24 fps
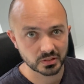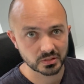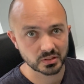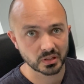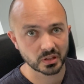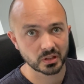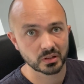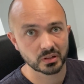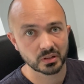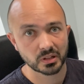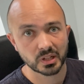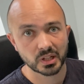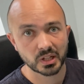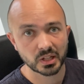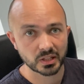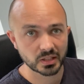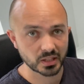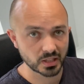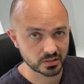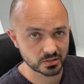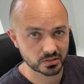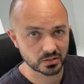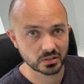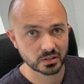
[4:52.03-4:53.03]
So
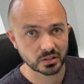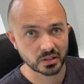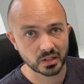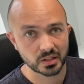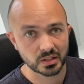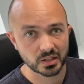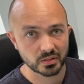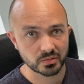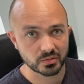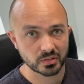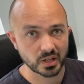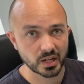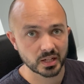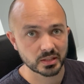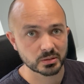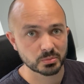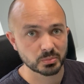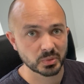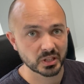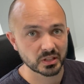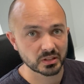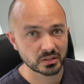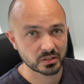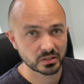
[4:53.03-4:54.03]
that's another
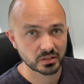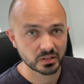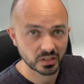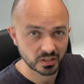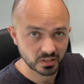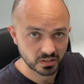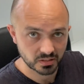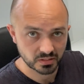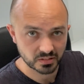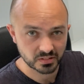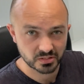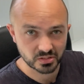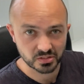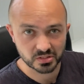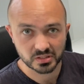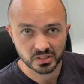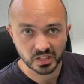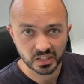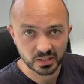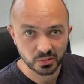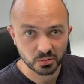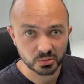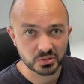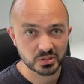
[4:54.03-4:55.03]
aspect. It's just a
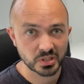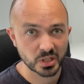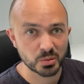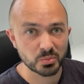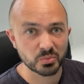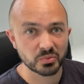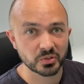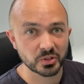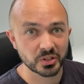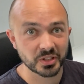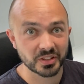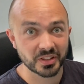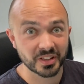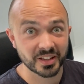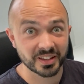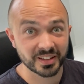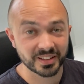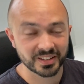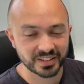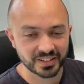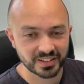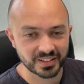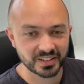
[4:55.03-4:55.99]
little tip for you there.